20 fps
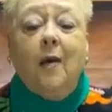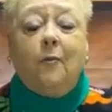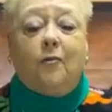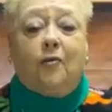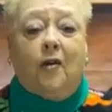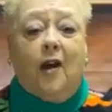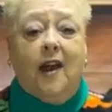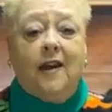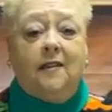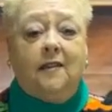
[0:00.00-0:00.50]

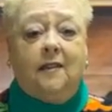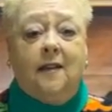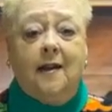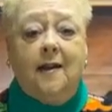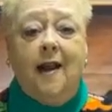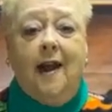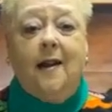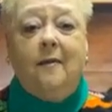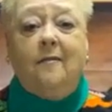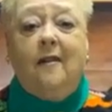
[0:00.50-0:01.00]
Praise the
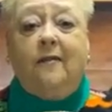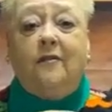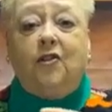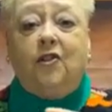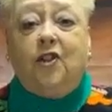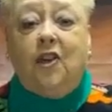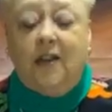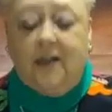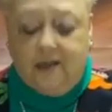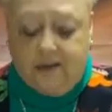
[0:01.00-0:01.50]
name of
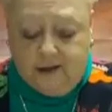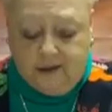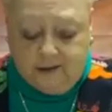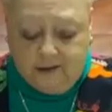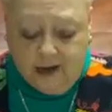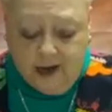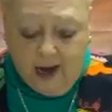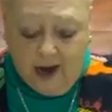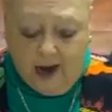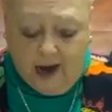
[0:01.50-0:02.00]

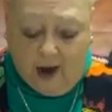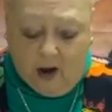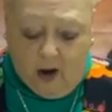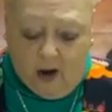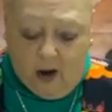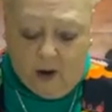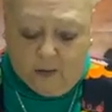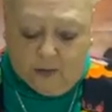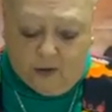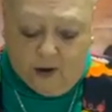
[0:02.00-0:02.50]
Jesus. Oh,